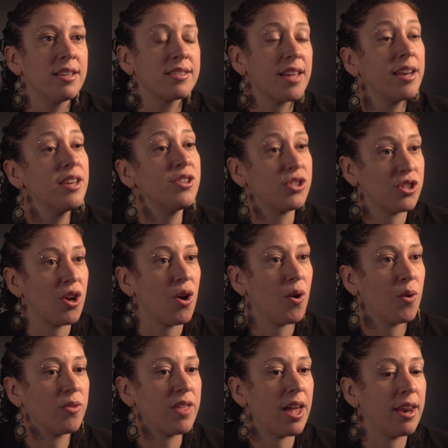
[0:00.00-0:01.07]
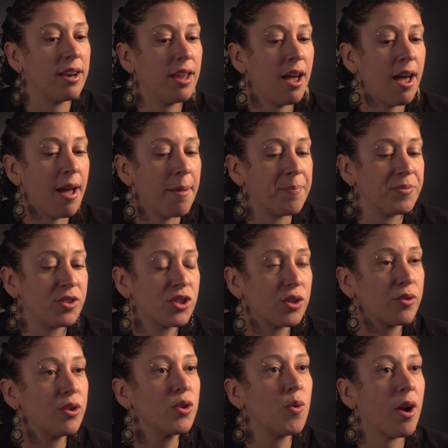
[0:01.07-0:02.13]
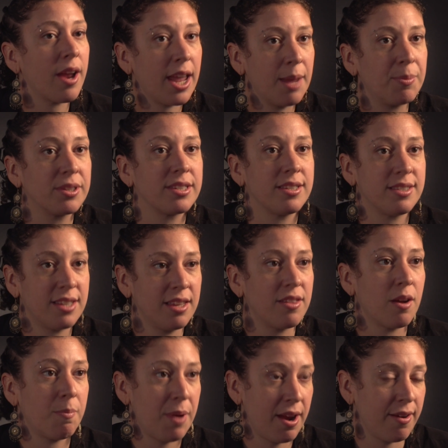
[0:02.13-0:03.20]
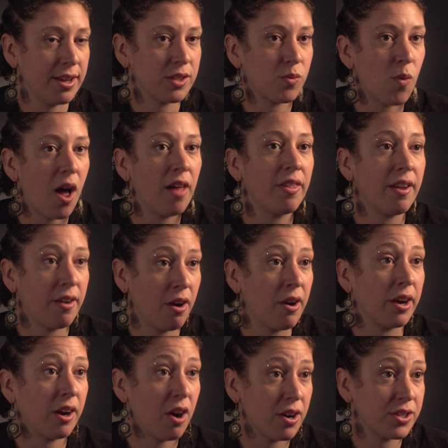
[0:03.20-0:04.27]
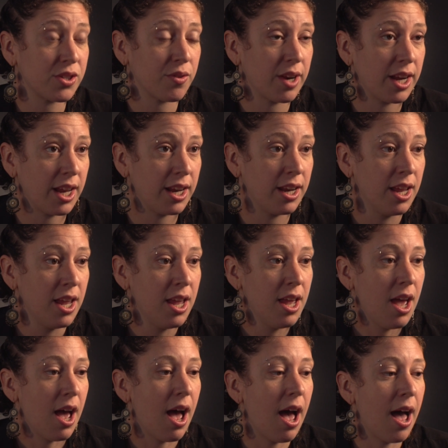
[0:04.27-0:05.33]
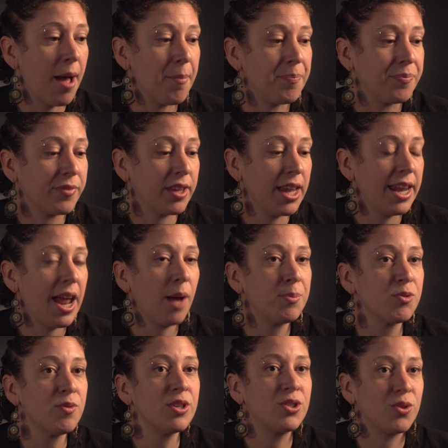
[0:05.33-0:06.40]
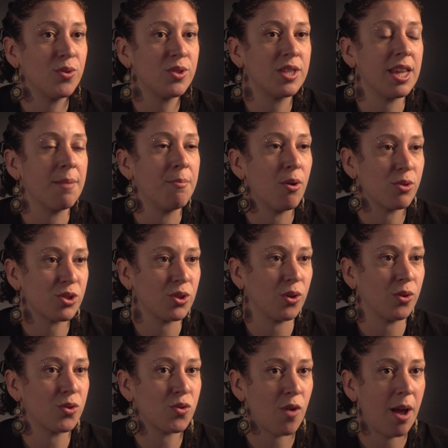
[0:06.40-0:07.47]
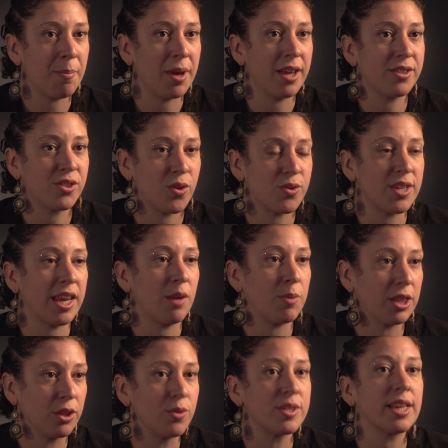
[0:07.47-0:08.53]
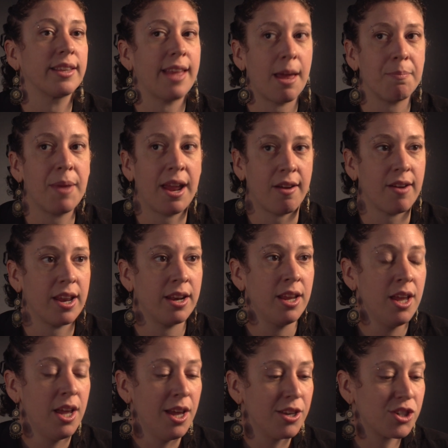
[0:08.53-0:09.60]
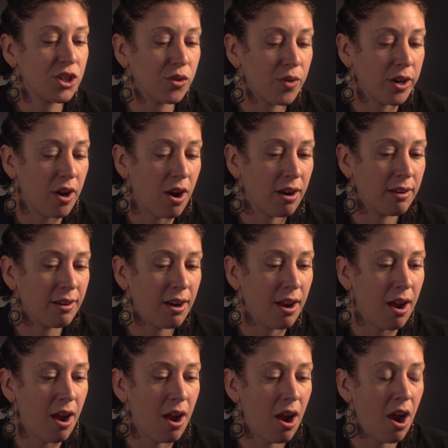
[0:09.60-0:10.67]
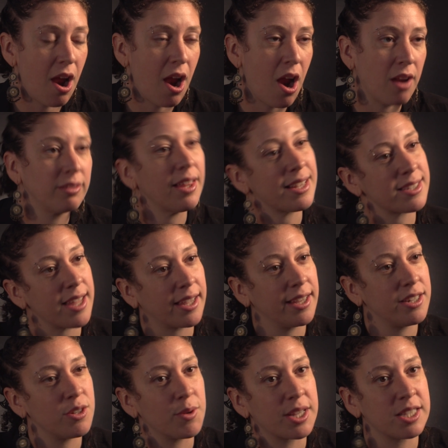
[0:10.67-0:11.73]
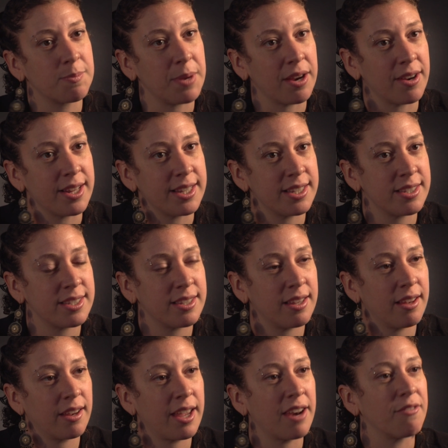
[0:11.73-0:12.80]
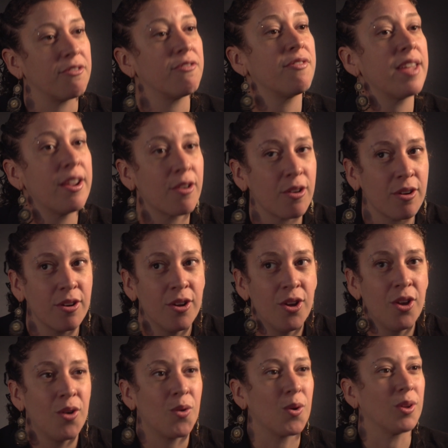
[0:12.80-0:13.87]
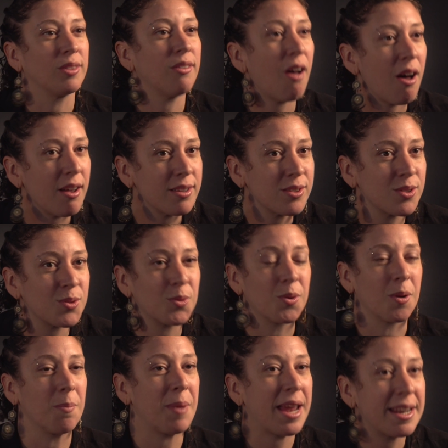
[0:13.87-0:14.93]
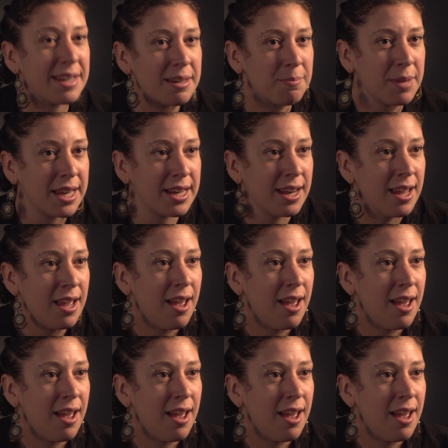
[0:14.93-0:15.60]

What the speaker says: Studies show that children who are able to see their parents while they are incarcerated, it helps reduce the emotional trauma associated with losing that parent. Children are less likely to experience kind of fear or loss or abandonment.